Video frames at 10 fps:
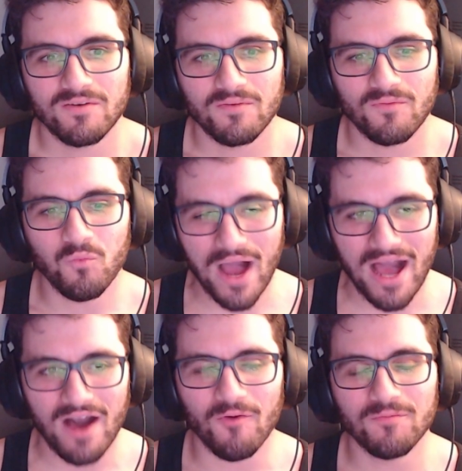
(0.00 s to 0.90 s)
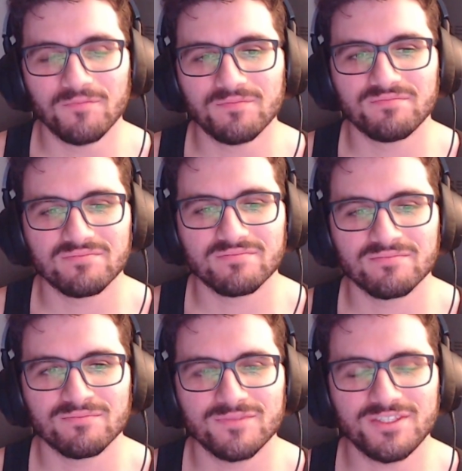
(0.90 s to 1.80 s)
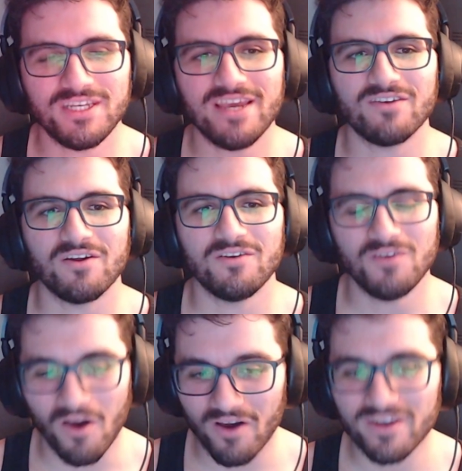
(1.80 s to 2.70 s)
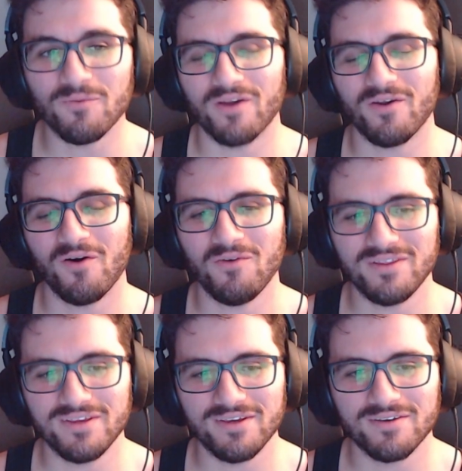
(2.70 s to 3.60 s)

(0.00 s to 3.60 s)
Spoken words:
Wow. She is a naughty one, holy.